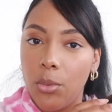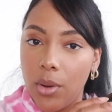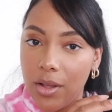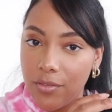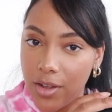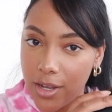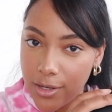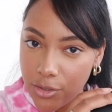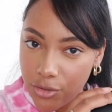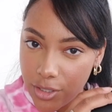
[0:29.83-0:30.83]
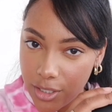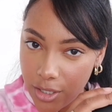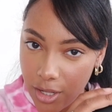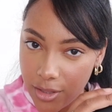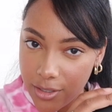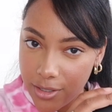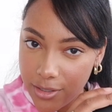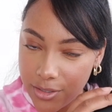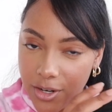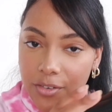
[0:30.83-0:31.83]

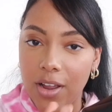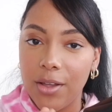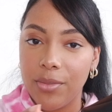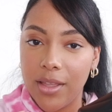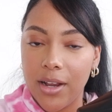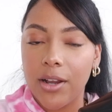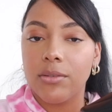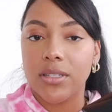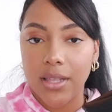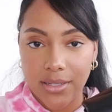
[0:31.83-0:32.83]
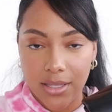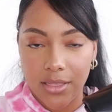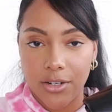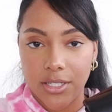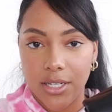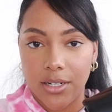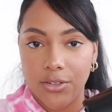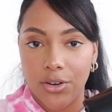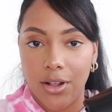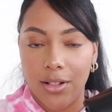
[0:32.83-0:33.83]
$1,200 around there. It was less than
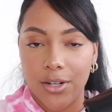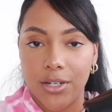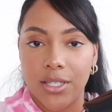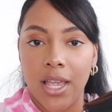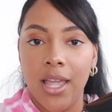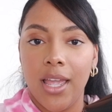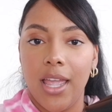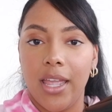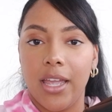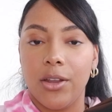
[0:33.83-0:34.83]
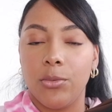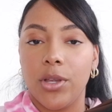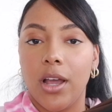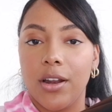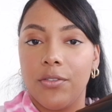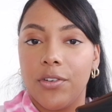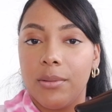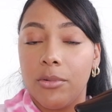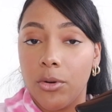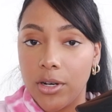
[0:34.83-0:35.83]
$1,300, and we got it from
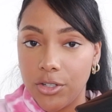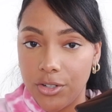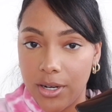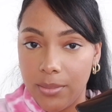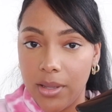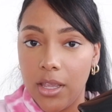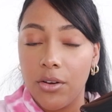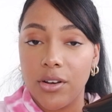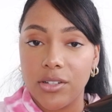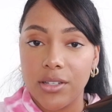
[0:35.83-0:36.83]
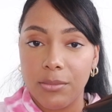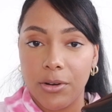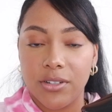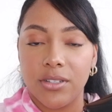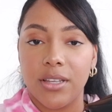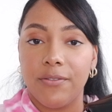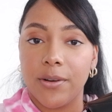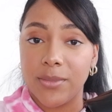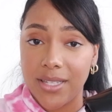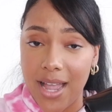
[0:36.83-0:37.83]
Nordstrom. He originally purchased it
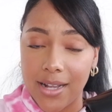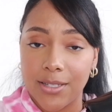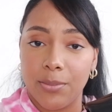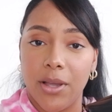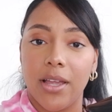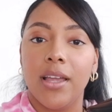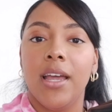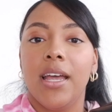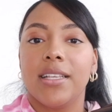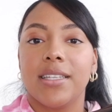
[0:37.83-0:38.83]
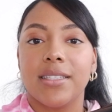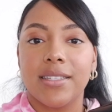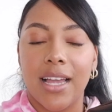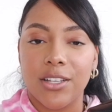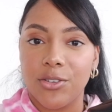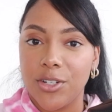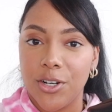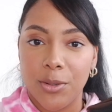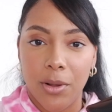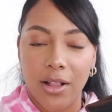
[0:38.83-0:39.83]
from Saks, but since Saks
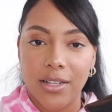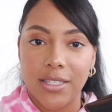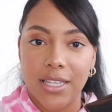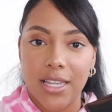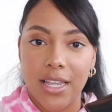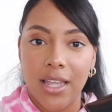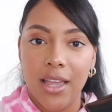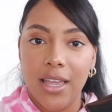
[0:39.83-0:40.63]
return policy